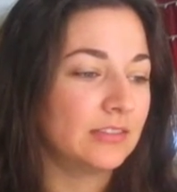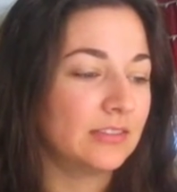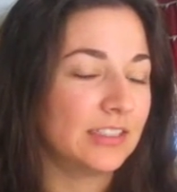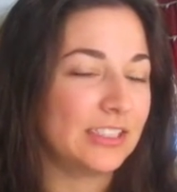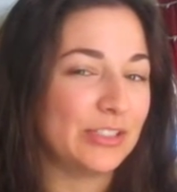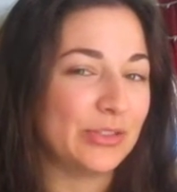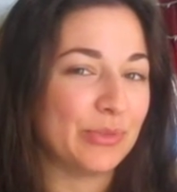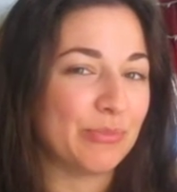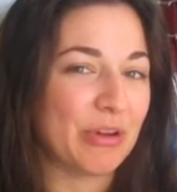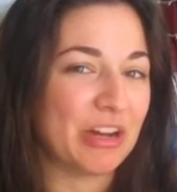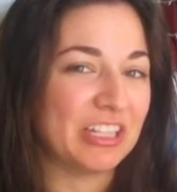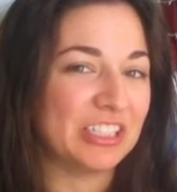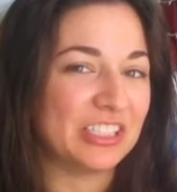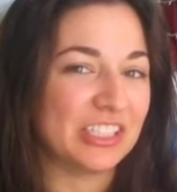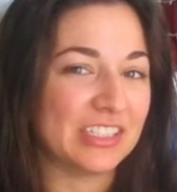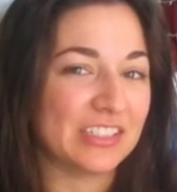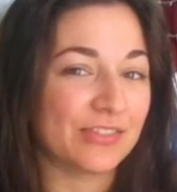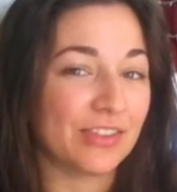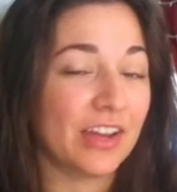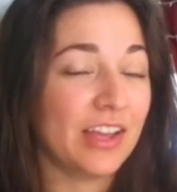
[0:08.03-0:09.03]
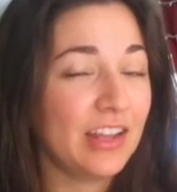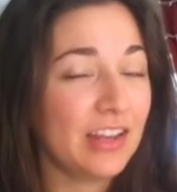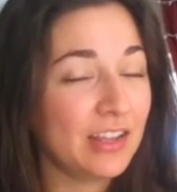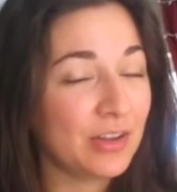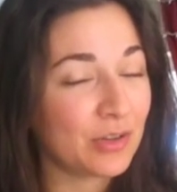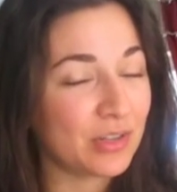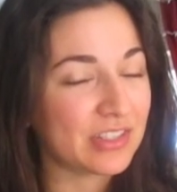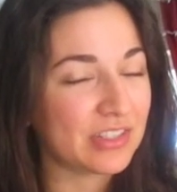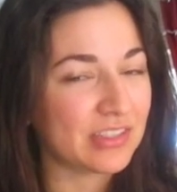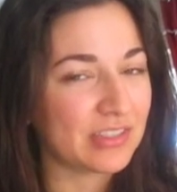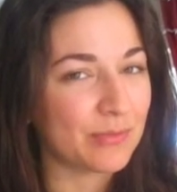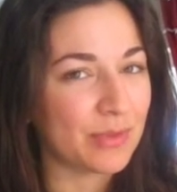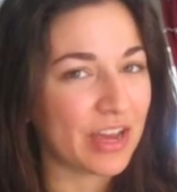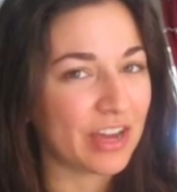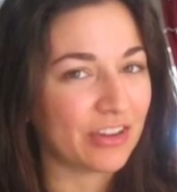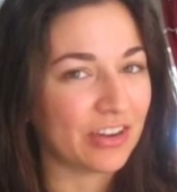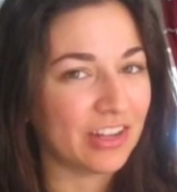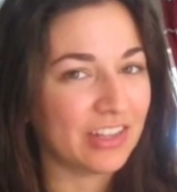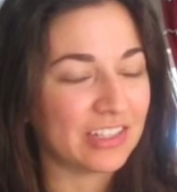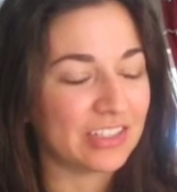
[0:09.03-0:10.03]
I do apologize for any noise in the
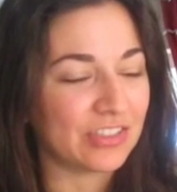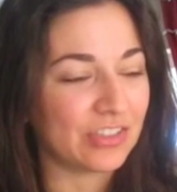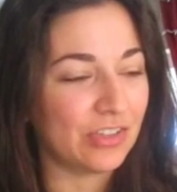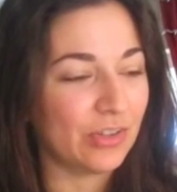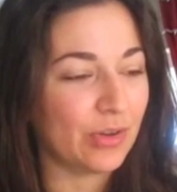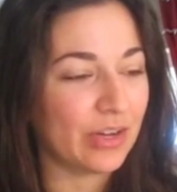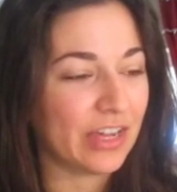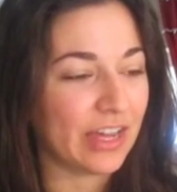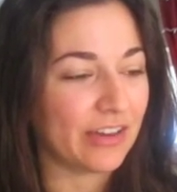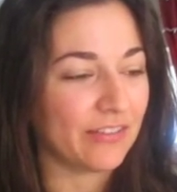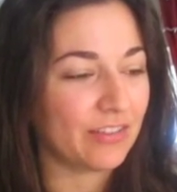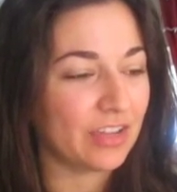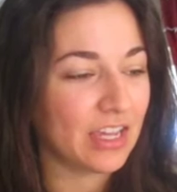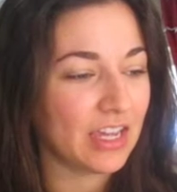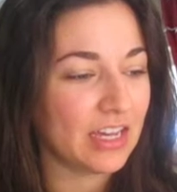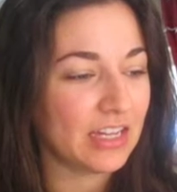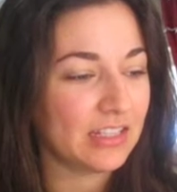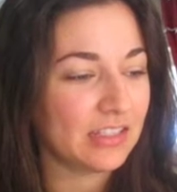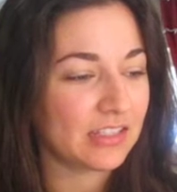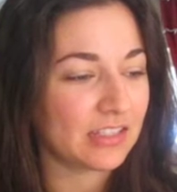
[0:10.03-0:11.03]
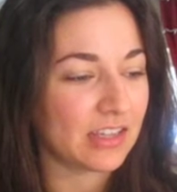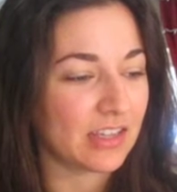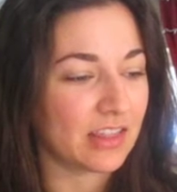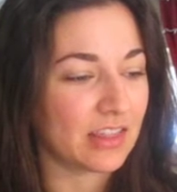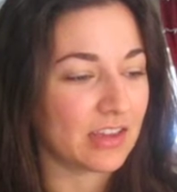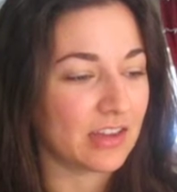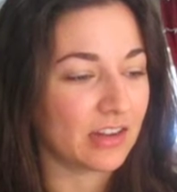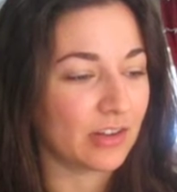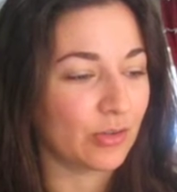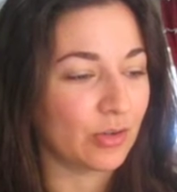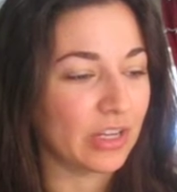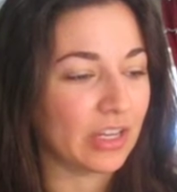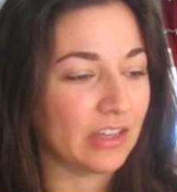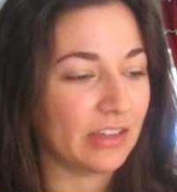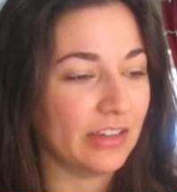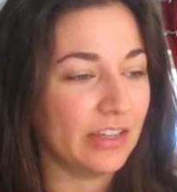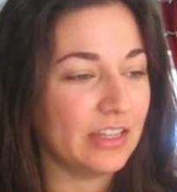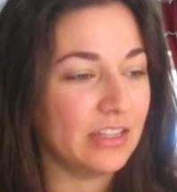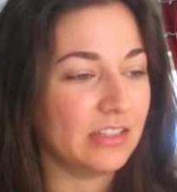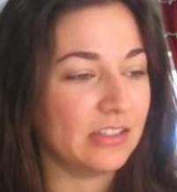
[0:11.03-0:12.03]
background. As you know, I have cats and they are
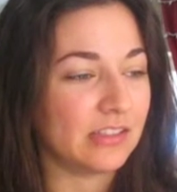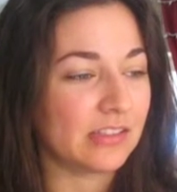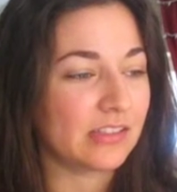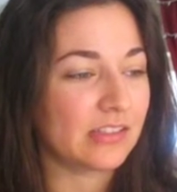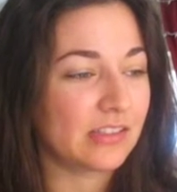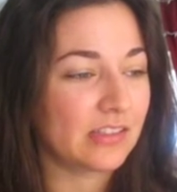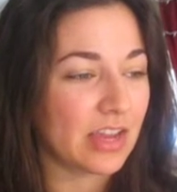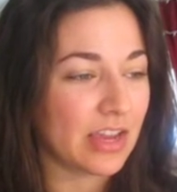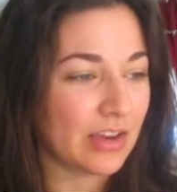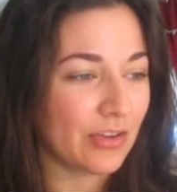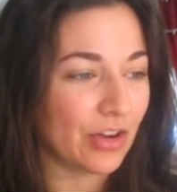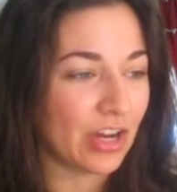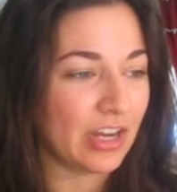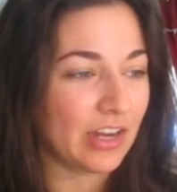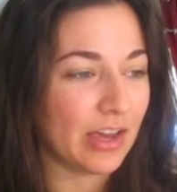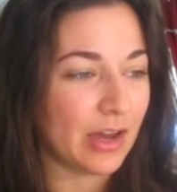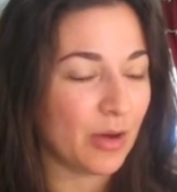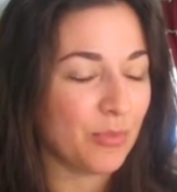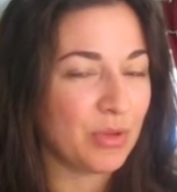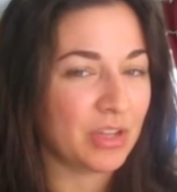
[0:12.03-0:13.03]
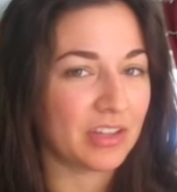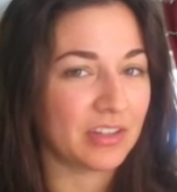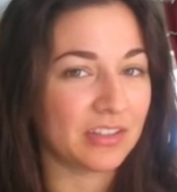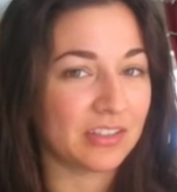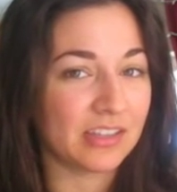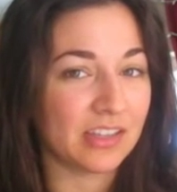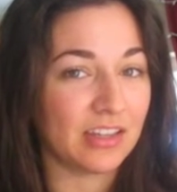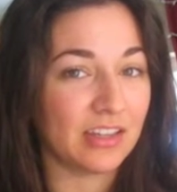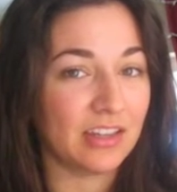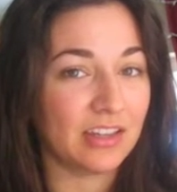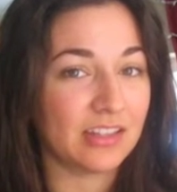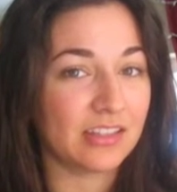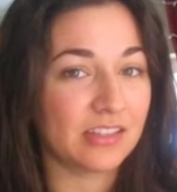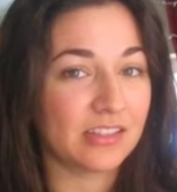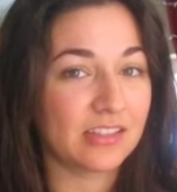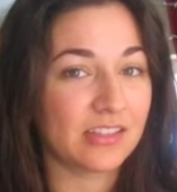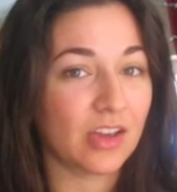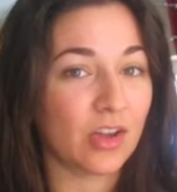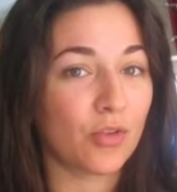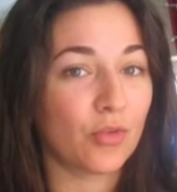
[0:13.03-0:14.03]
going insane right now because it
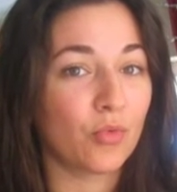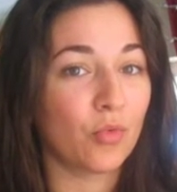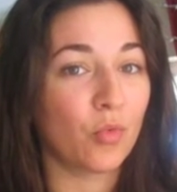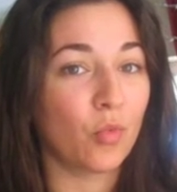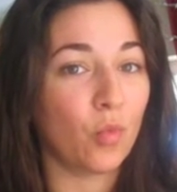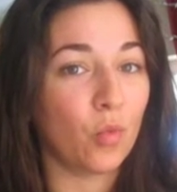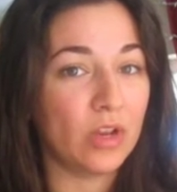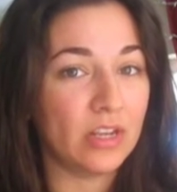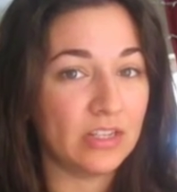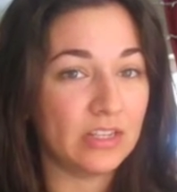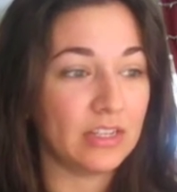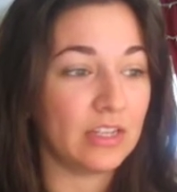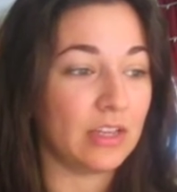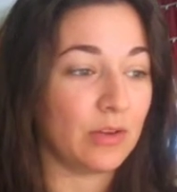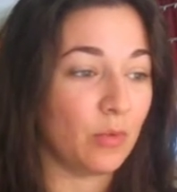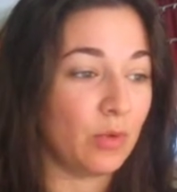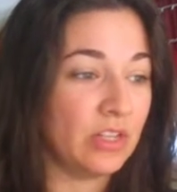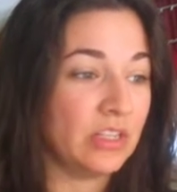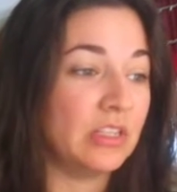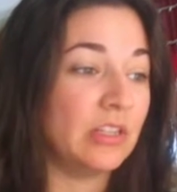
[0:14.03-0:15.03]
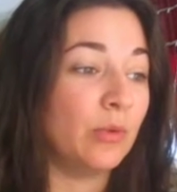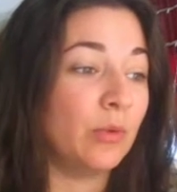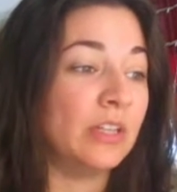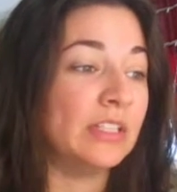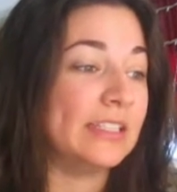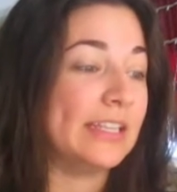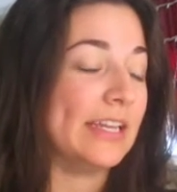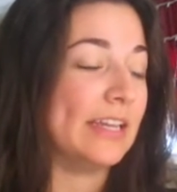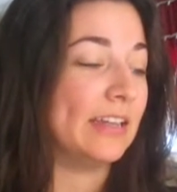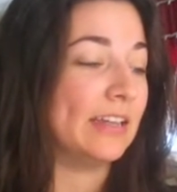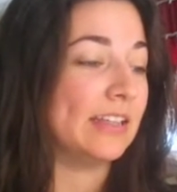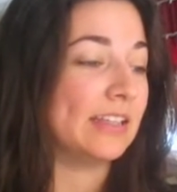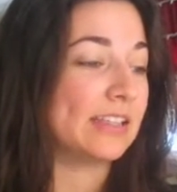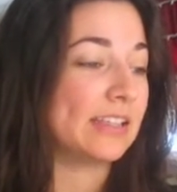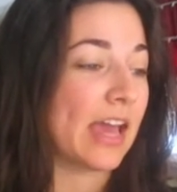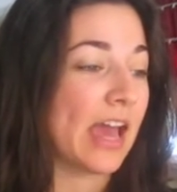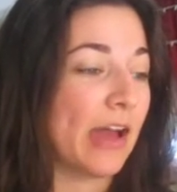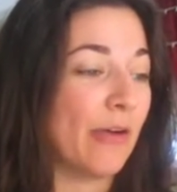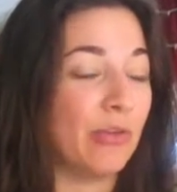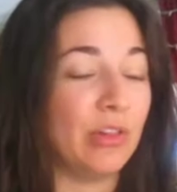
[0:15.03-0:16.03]
is windy, windy, windy, and it's
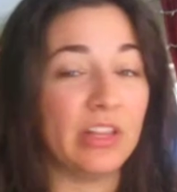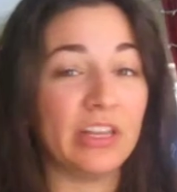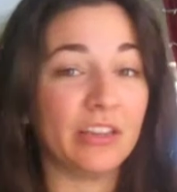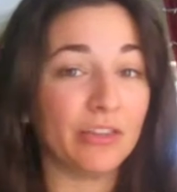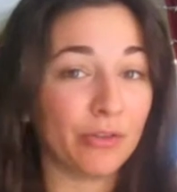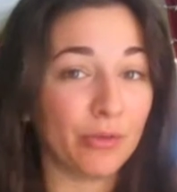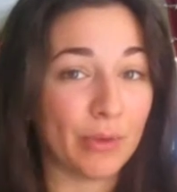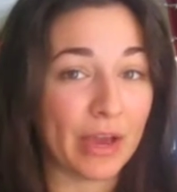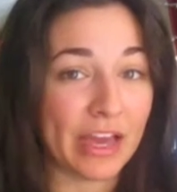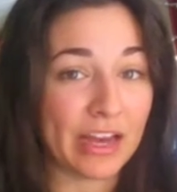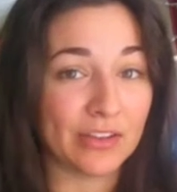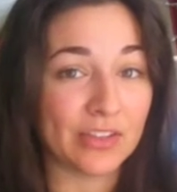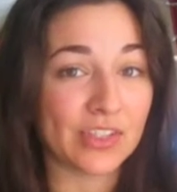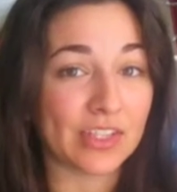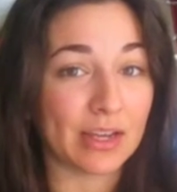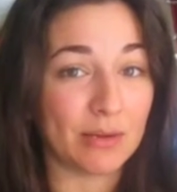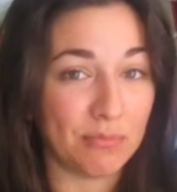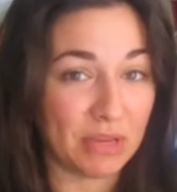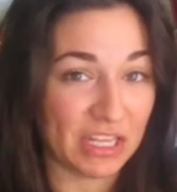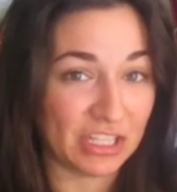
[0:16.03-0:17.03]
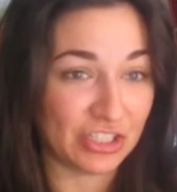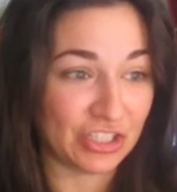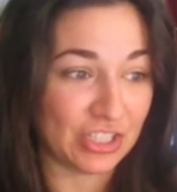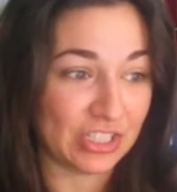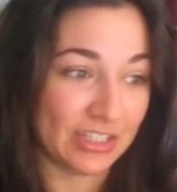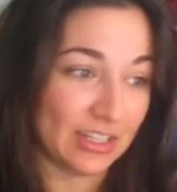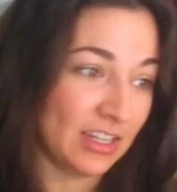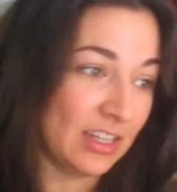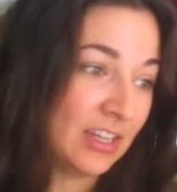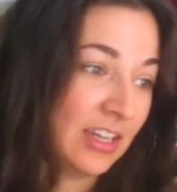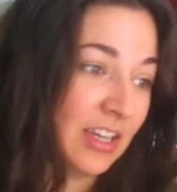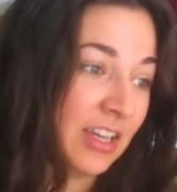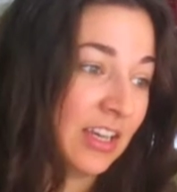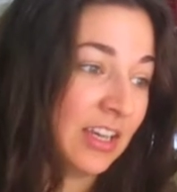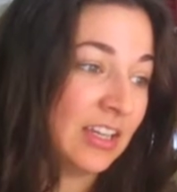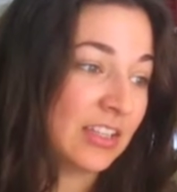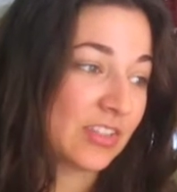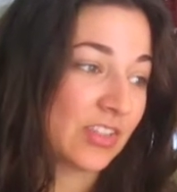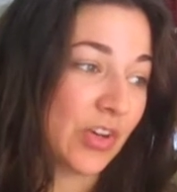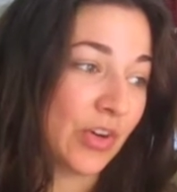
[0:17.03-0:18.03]
howling through my house like a banshee.
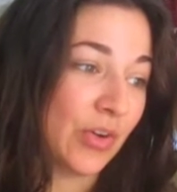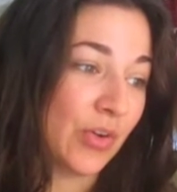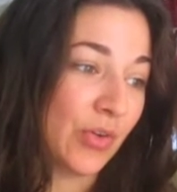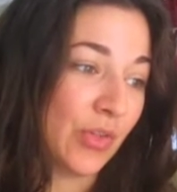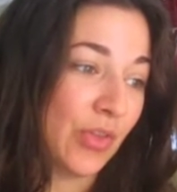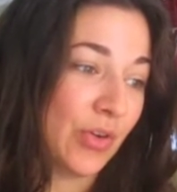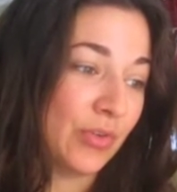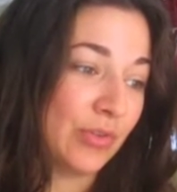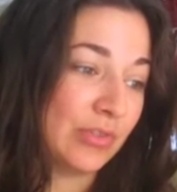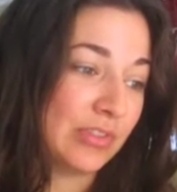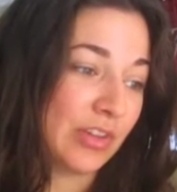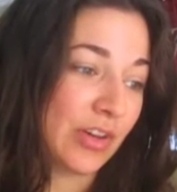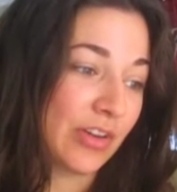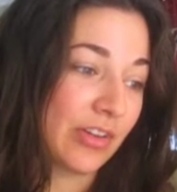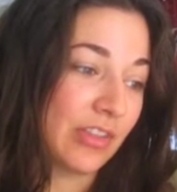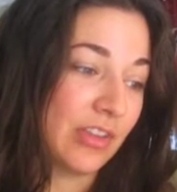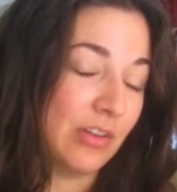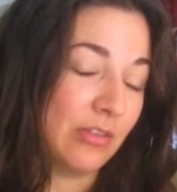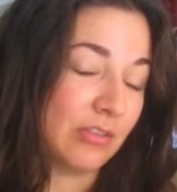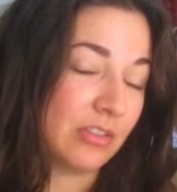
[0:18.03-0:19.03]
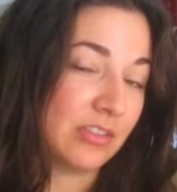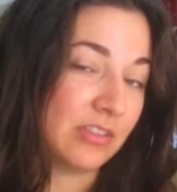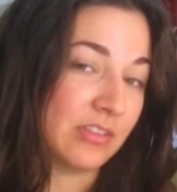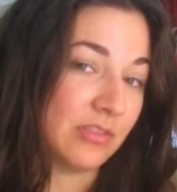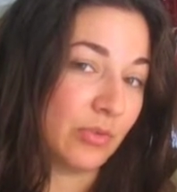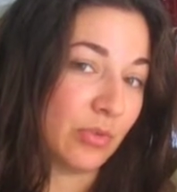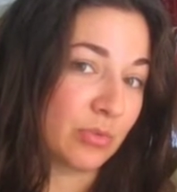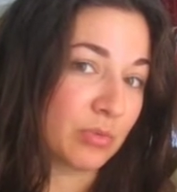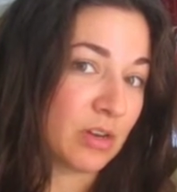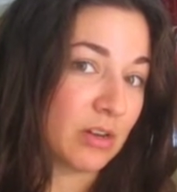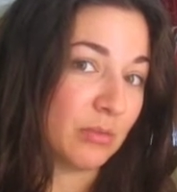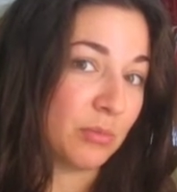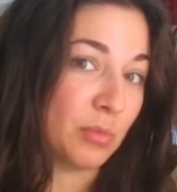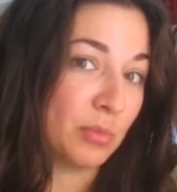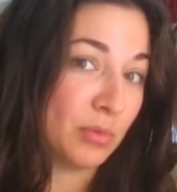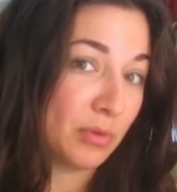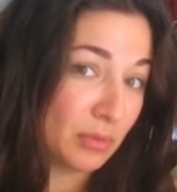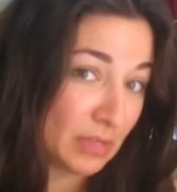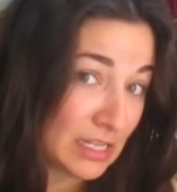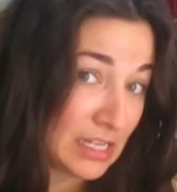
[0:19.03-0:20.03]
So those are the noises you will
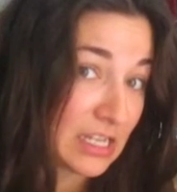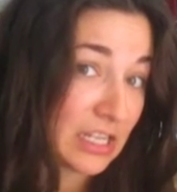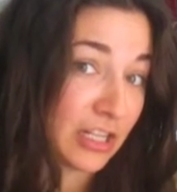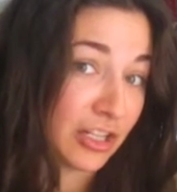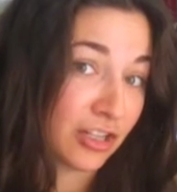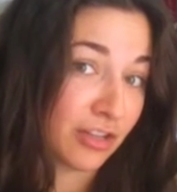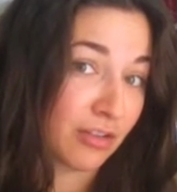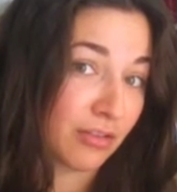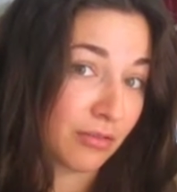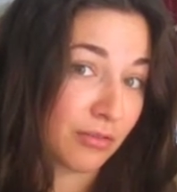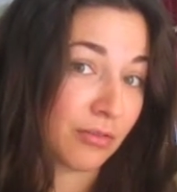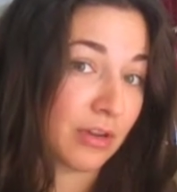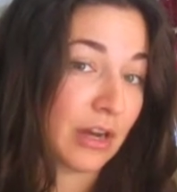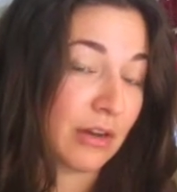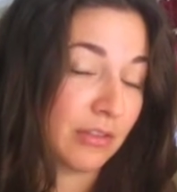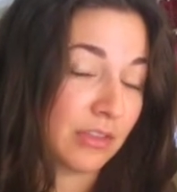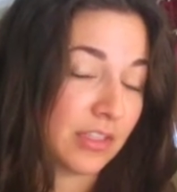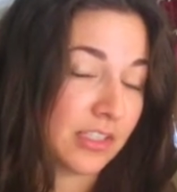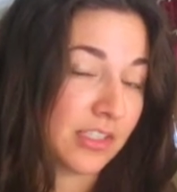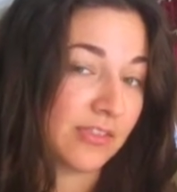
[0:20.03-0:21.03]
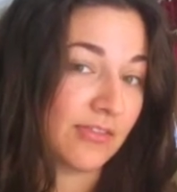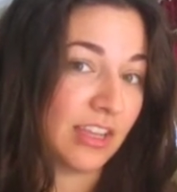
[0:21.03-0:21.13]
probably hear throughout this